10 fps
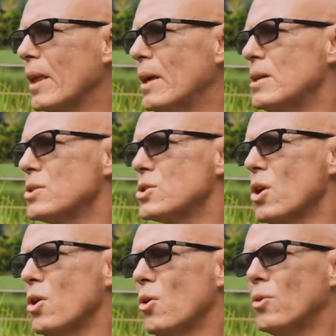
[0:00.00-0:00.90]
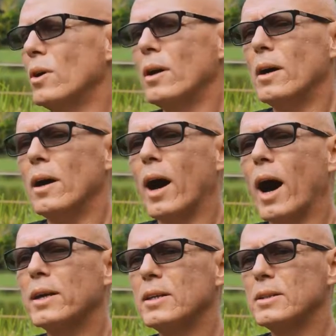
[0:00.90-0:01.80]
So I
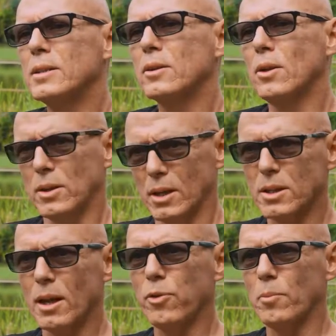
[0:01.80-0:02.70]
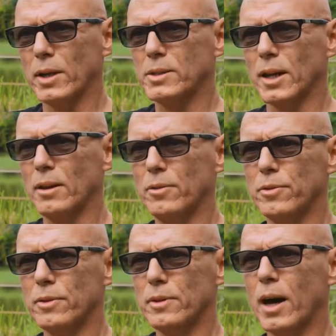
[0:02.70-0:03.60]
can just tell for myself,
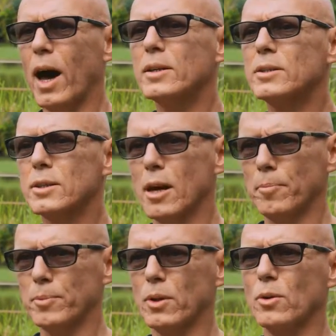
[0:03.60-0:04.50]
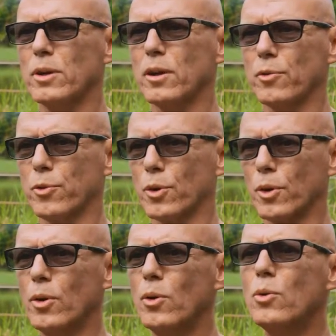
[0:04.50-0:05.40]
I stopped looking for
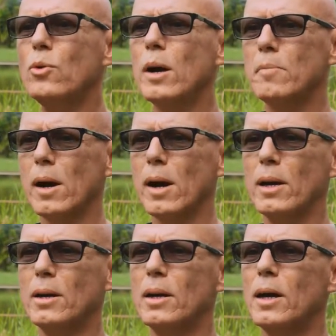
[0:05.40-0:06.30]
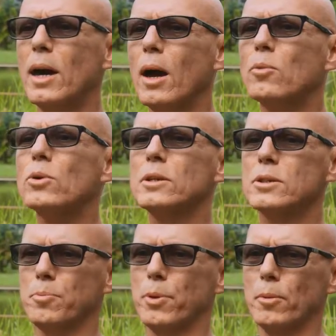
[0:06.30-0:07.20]
who am I and what is the
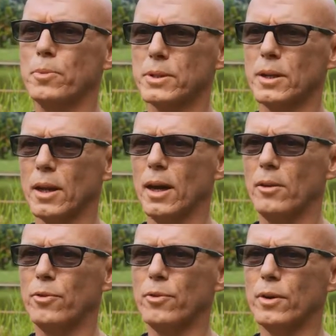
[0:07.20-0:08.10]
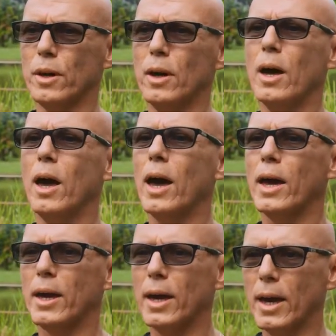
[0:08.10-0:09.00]
purpose in life
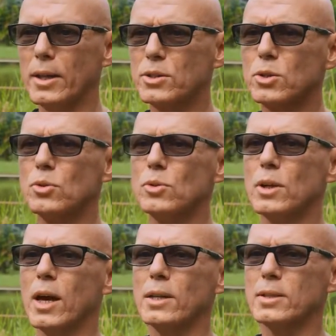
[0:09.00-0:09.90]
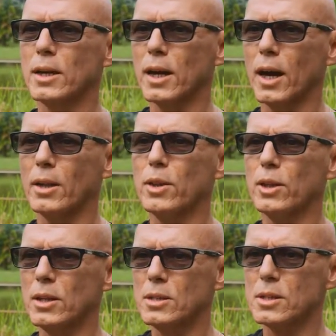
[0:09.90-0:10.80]
as soon as I got
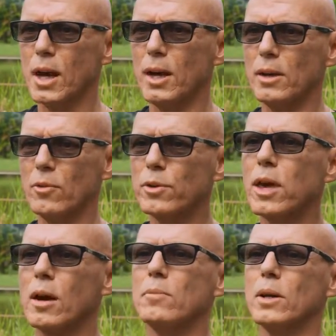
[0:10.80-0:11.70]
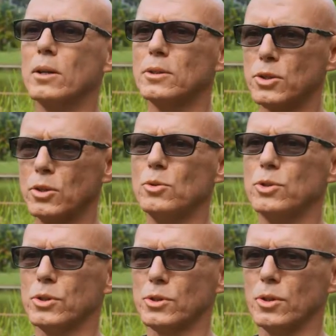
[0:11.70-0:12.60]
these kind of chemical
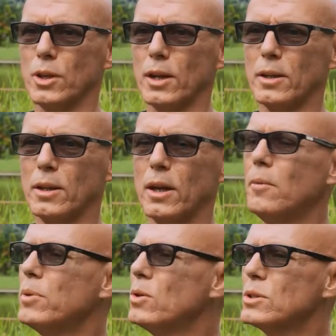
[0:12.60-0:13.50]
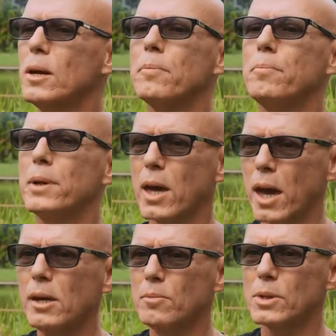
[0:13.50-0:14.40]
solutions to that, because I
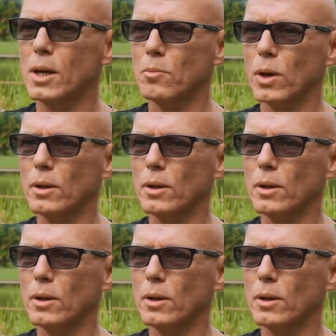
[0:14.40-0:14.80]
became someone.